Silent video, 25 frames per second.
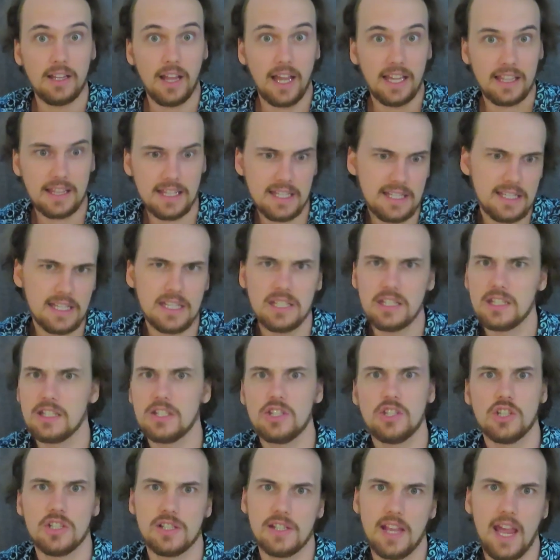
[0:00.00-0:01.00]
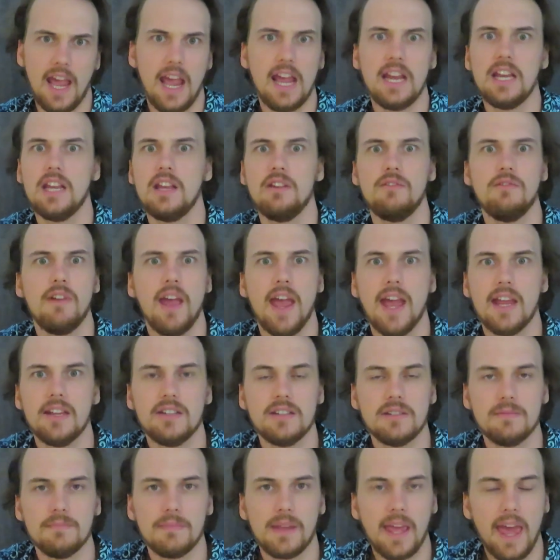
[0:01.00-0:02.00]
Like, this isn't just any
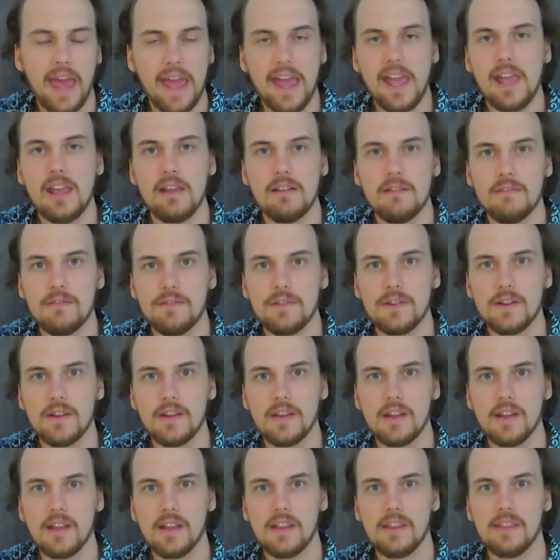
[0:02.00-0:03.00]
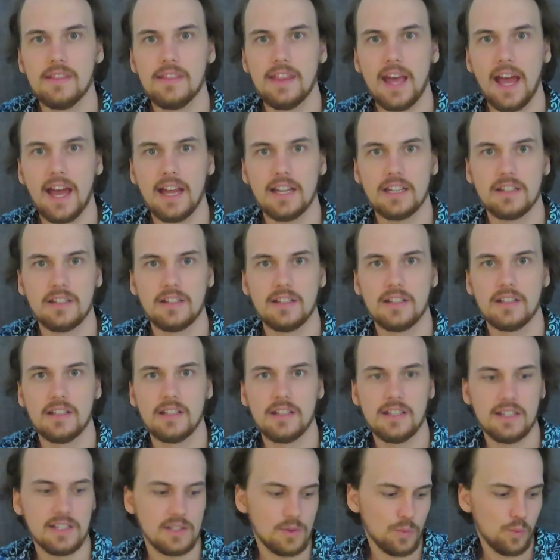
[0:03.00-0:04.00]
random cave that
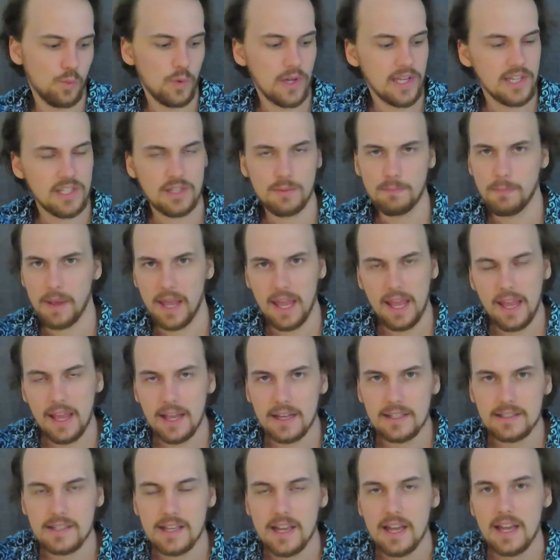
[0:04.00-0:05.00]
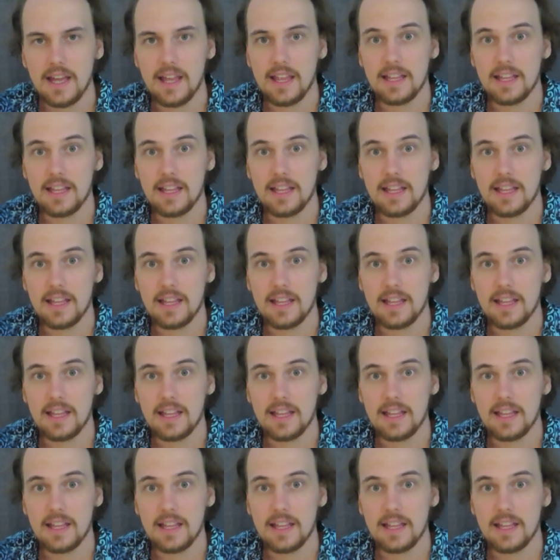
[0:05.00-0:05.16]
this witch picked.